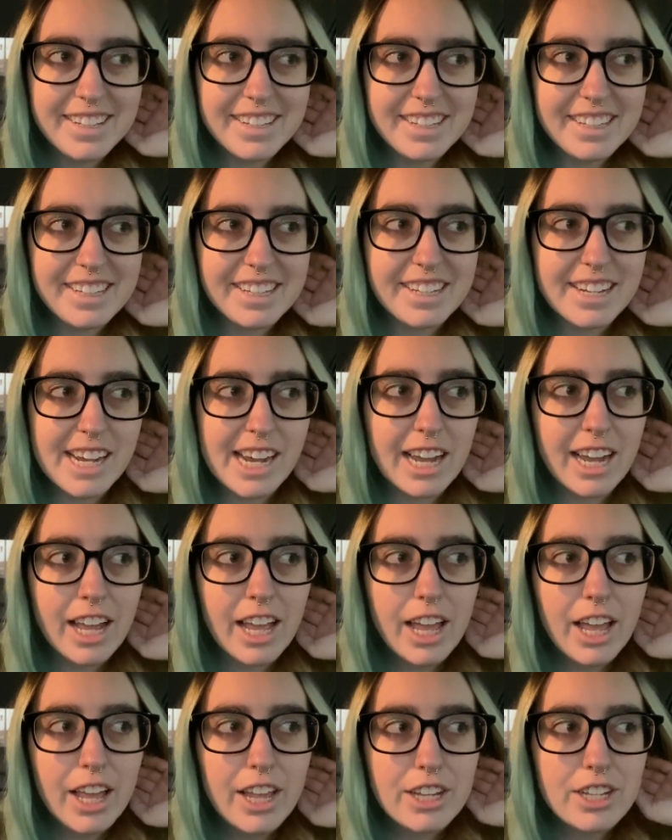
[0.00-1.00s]
yeah,
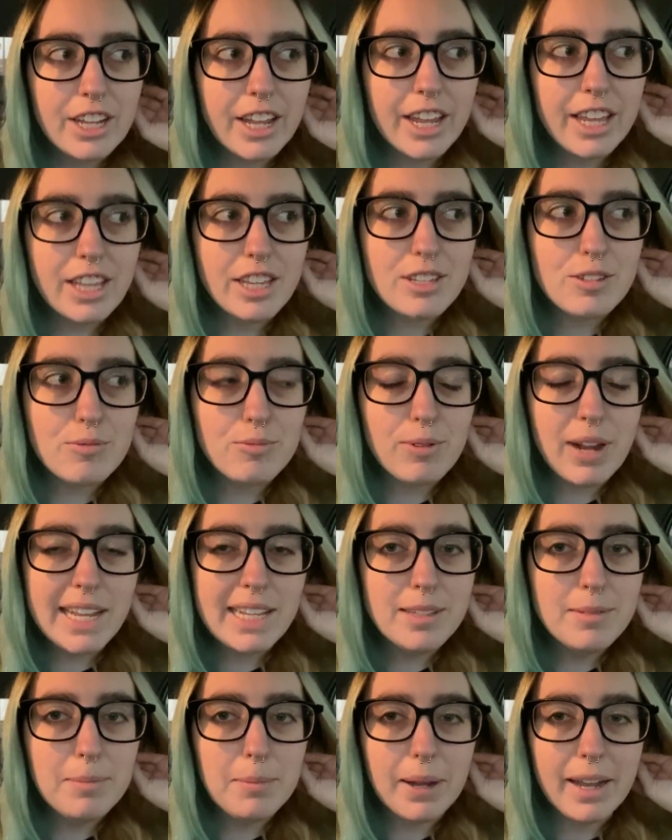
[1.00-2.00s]
it's
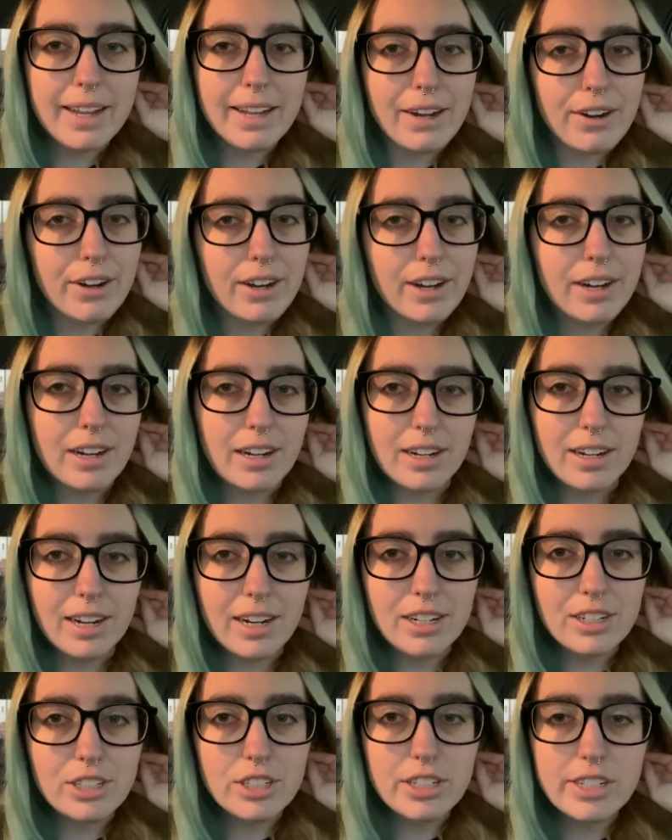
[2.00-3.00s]
read by her,
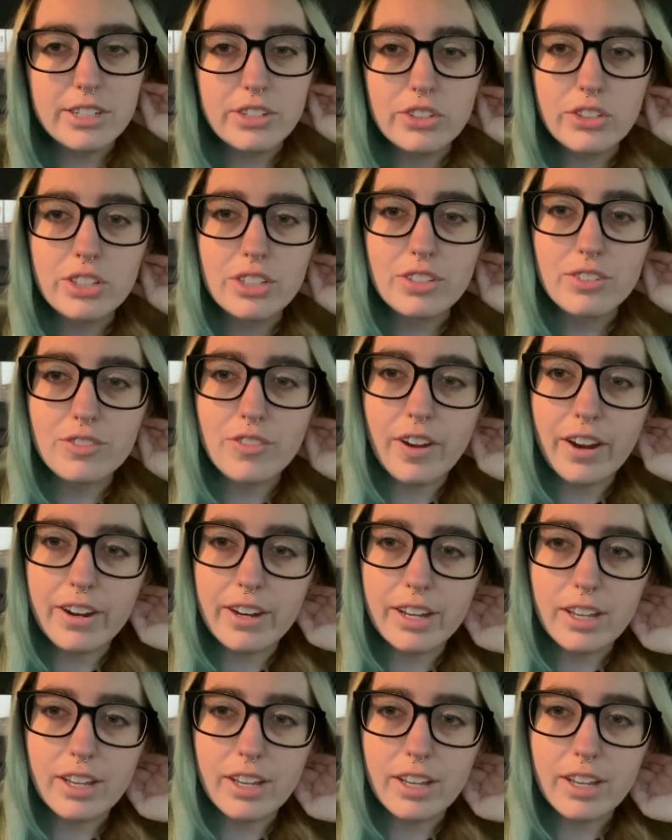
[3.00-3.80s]
and she's just very